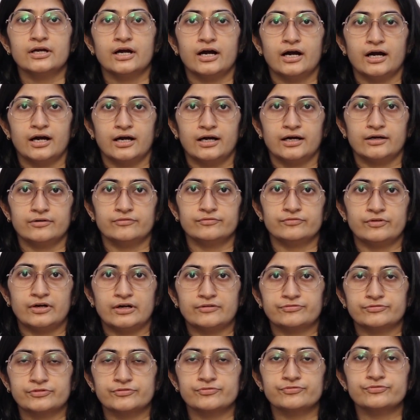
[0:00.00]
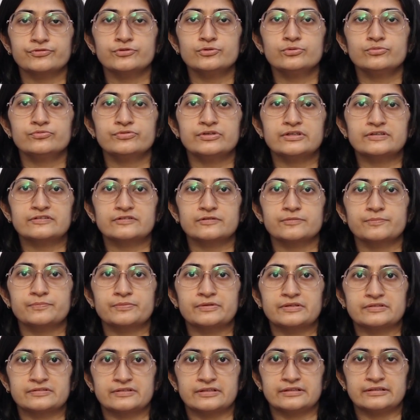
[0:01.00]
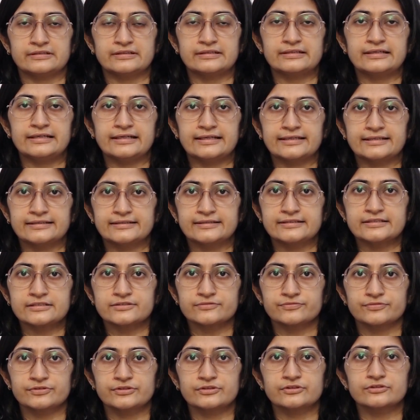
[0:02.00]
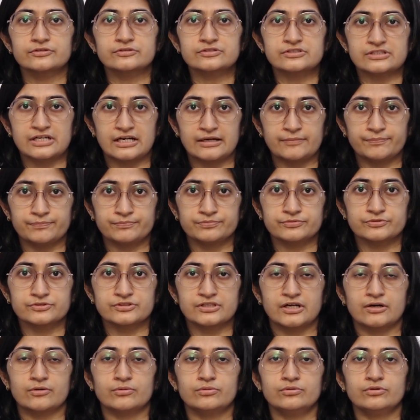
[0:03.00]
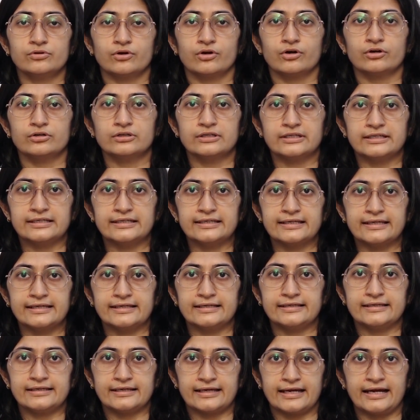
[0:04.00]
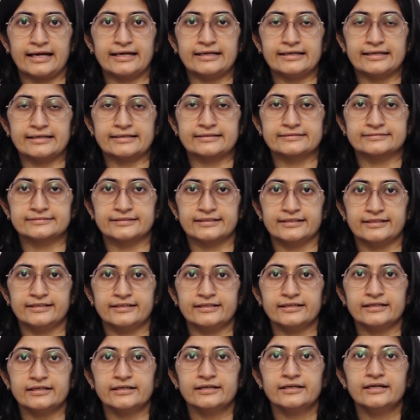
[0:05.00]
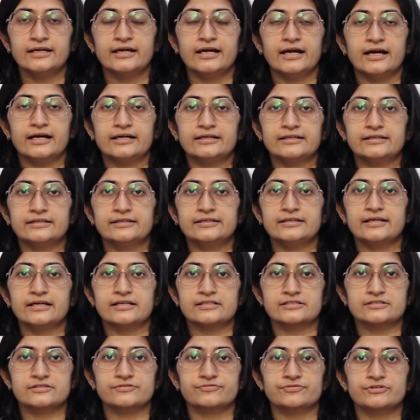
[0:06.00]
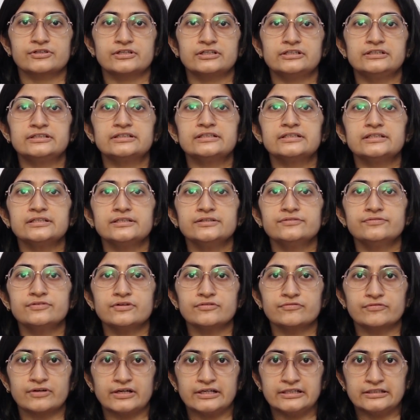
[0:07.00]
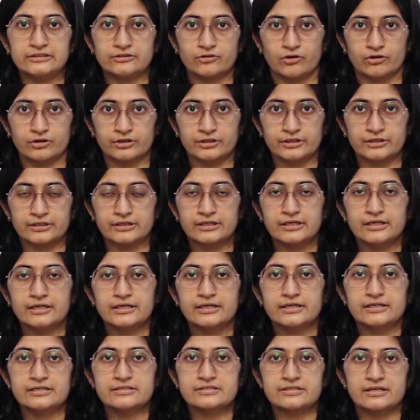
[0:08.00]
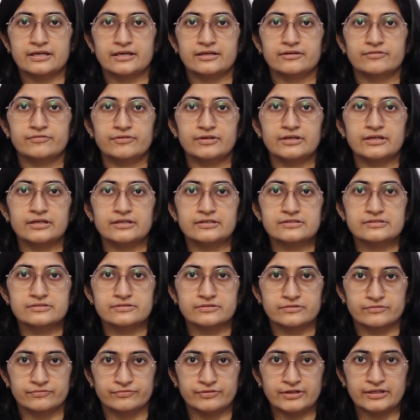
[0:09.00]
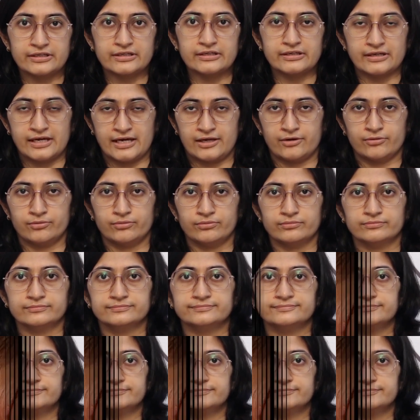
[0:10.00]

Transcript: Uh, after few weeks he presented like this with a sharp sound on inhaling and exhaling and he has difficulty even while talking. His airway is very narrow.